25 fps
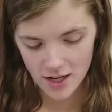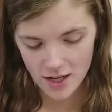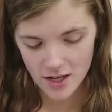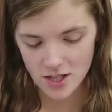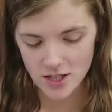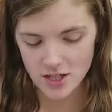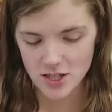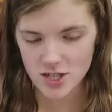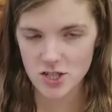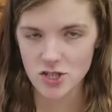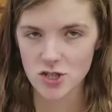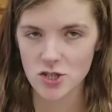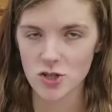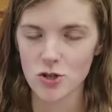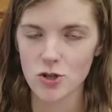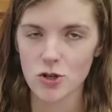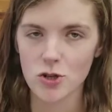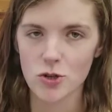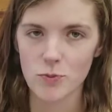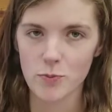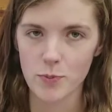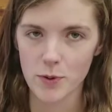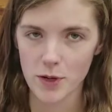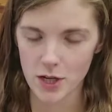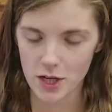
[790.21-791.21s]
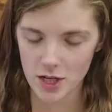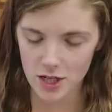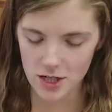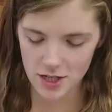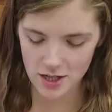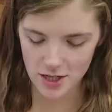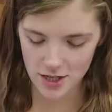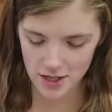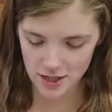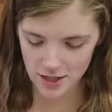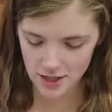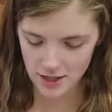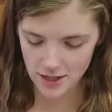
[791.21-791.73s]
Super
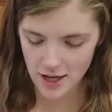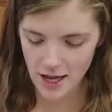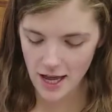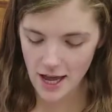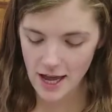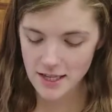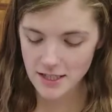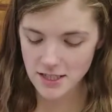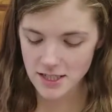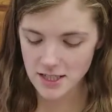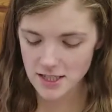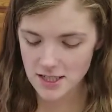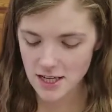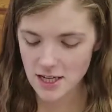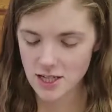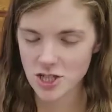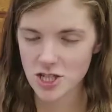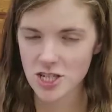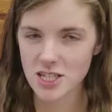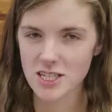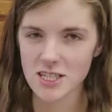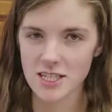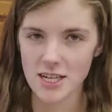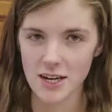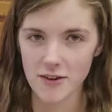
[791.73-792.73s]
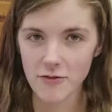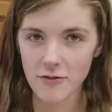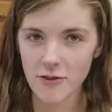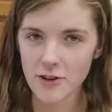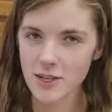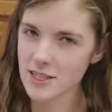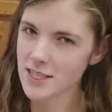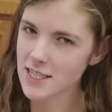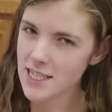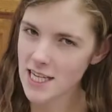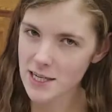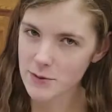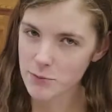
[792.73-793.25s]
good and such a
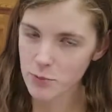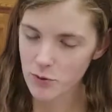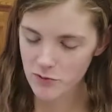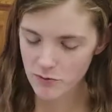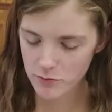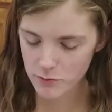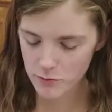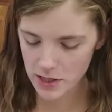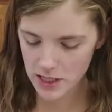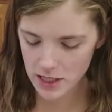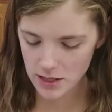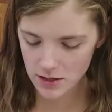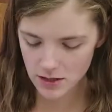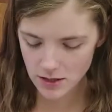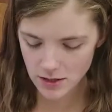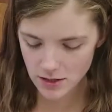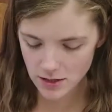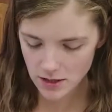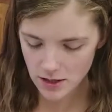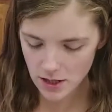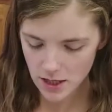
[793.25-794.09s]
different type of meal.